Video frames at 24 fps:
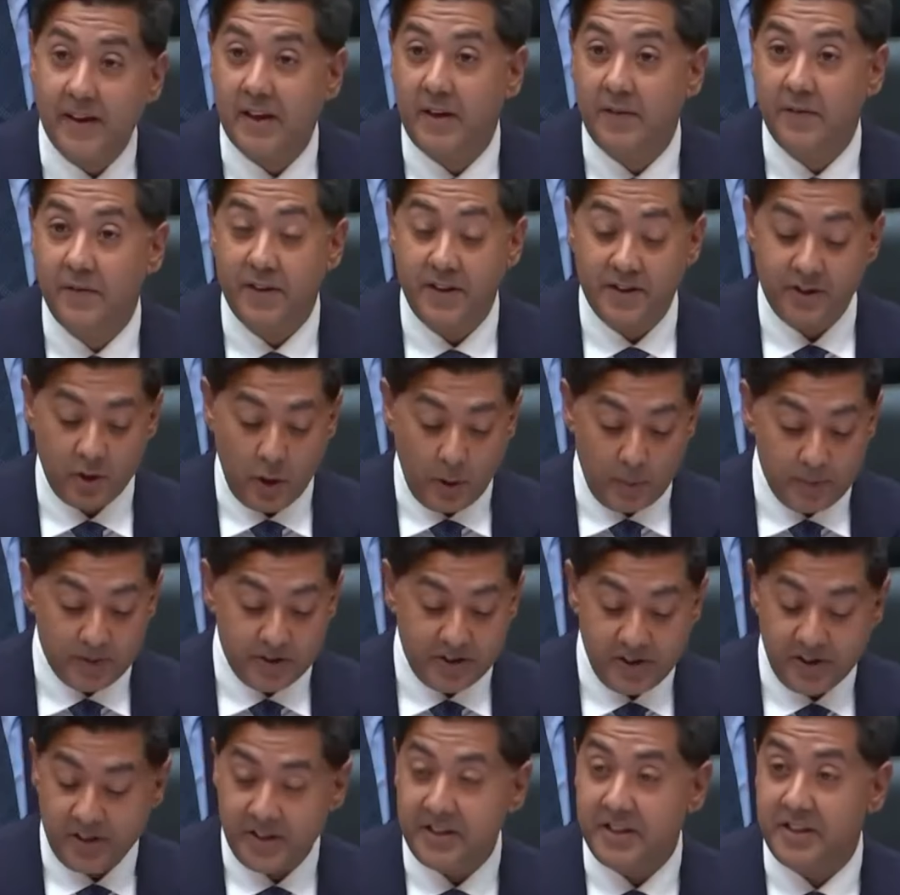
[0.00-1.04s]
thank you for this
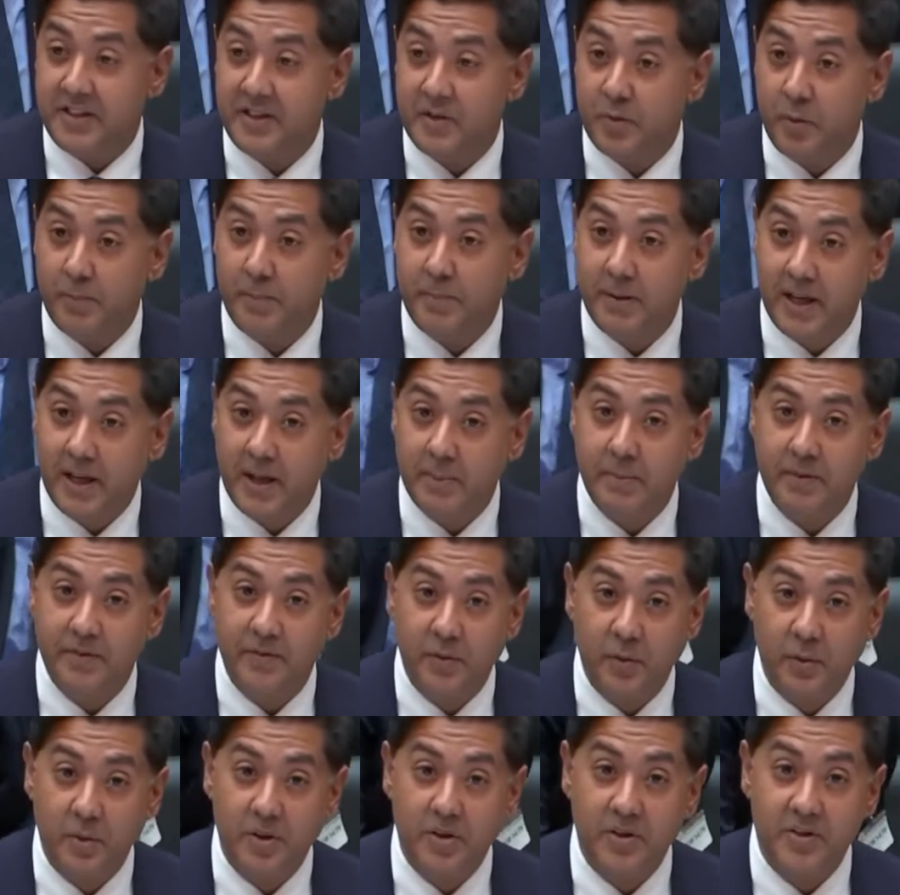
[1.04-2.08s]
opportunity to appear
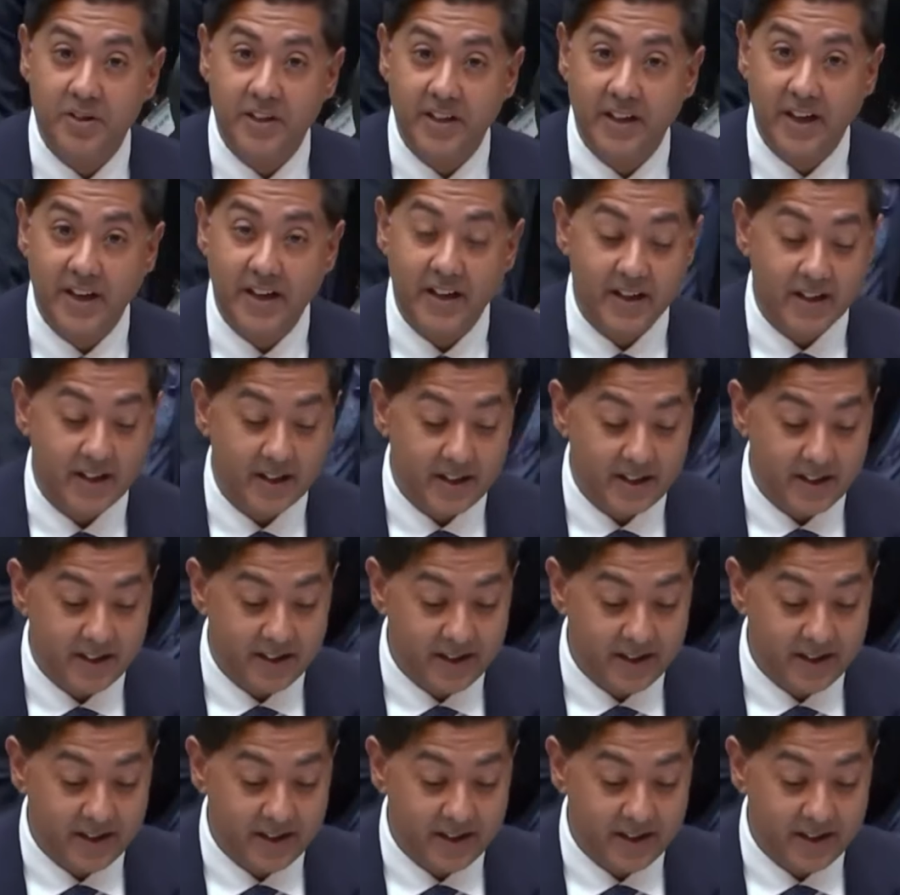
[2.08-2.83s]
before you today.